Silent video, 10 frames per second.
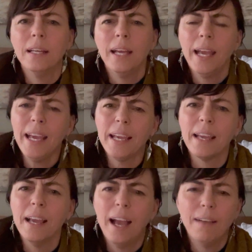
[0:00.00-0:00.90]

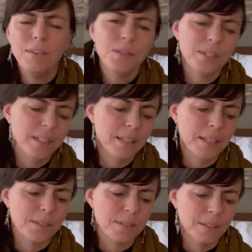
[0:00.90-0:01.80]
hey, have you seen
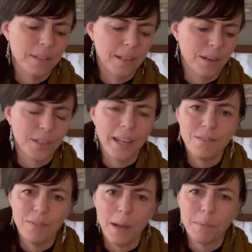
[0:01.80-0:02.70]
this
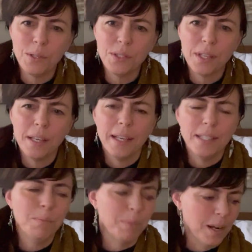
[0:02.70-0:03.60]
Arcane Fibers?
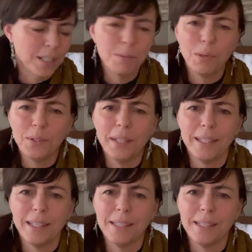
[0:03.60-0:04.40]
Is it possible that